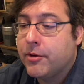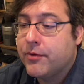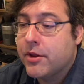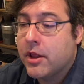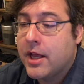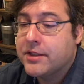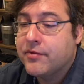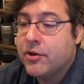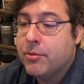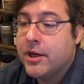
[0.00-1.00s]
for the last
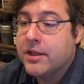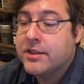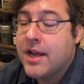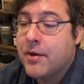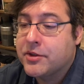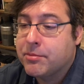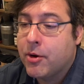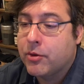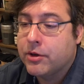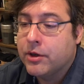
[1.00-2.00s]
few minutes, now
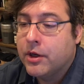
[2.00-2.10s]
spoke.